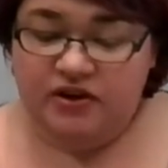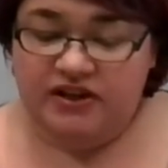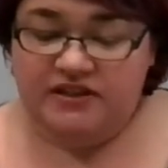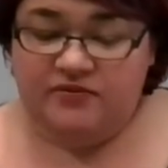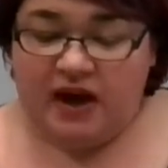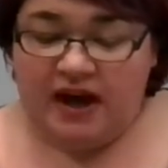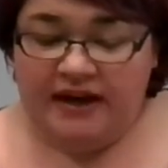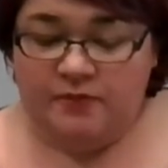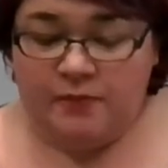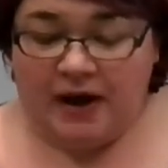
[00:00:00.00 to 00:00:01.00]
going to
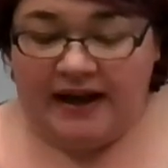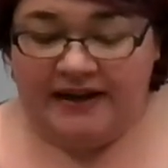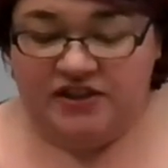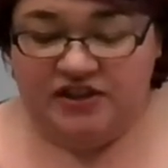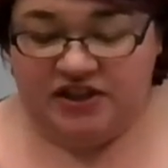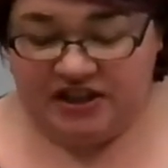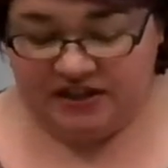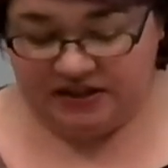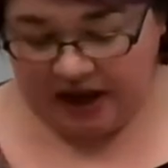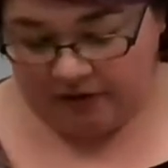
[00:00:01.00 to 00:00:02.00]
divide my
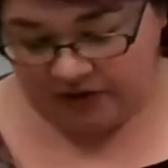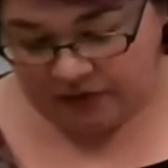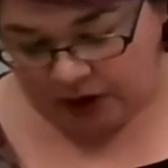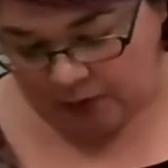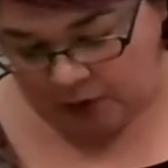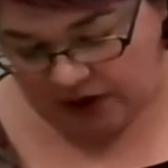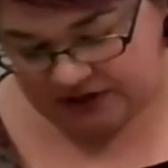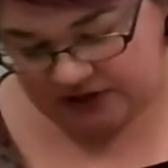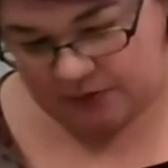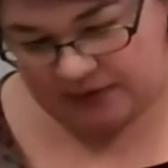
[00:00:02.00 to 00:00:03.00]
sheet however I want to,